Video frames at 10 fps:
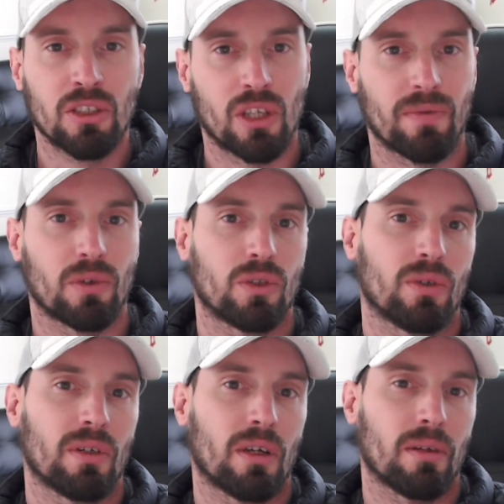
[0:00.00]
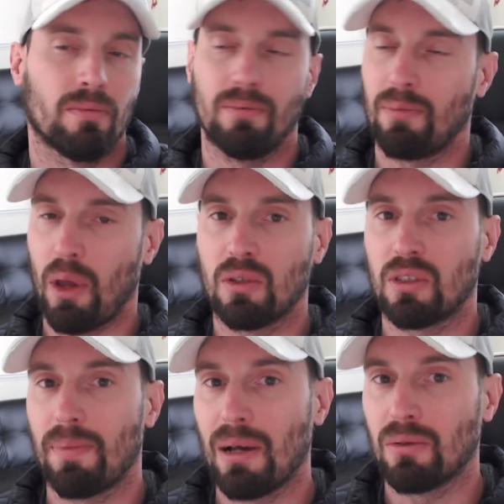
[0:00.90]
So if you're doing a
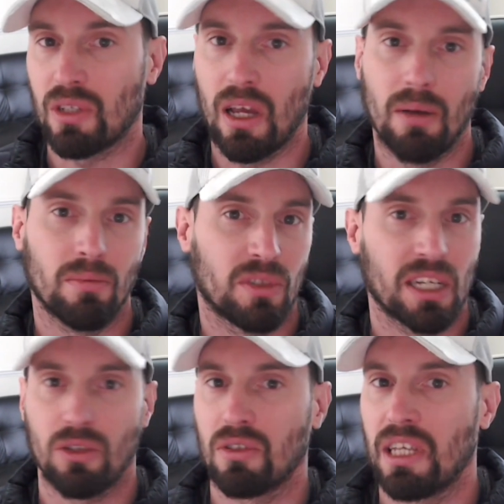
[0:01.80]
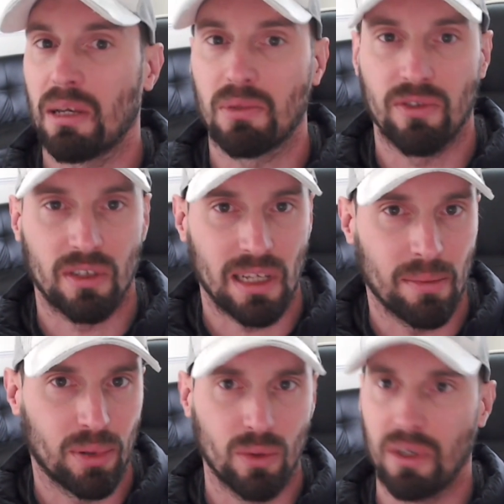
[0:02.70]
post about TikTok tips, for
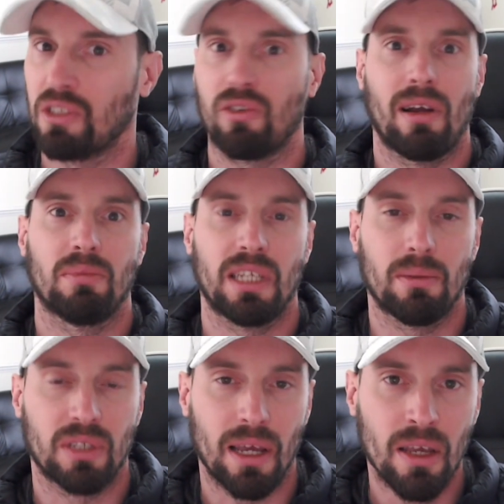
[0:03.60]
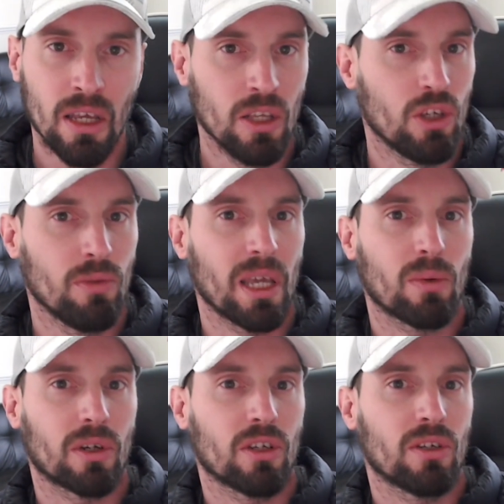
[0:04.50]
example, or Instagram tips, you
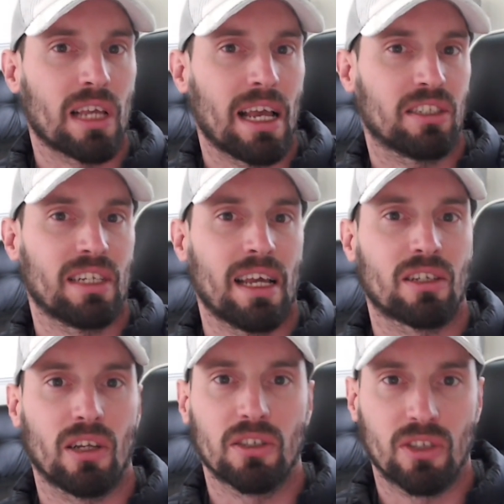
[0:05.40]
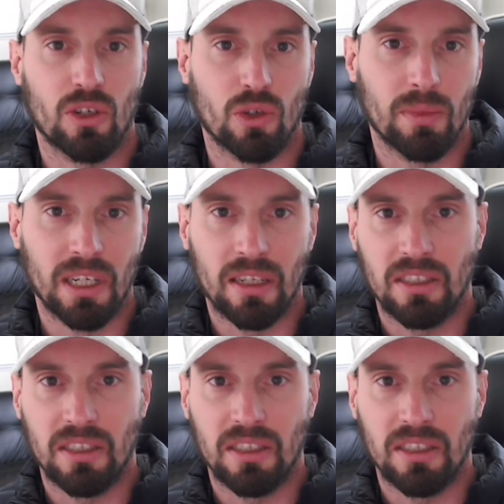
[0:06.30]
may want to use hashtags like social media,